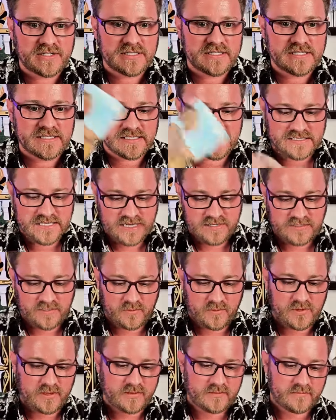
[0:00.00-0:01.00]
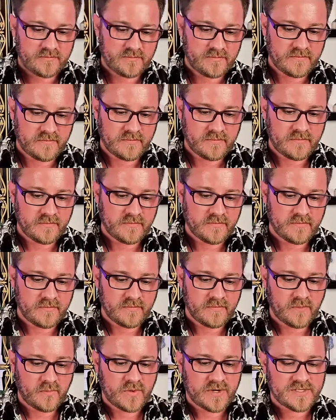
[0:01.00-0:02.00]
This is exactly what
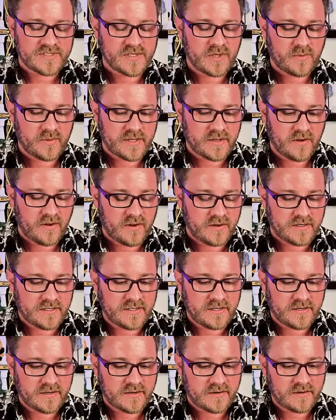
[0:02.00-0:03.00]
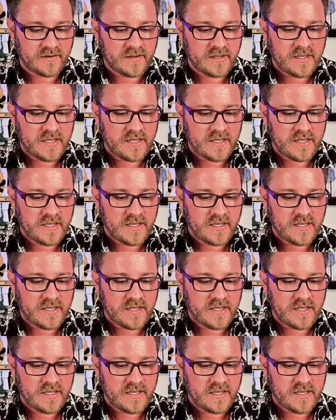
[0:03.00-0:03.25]
is going on here.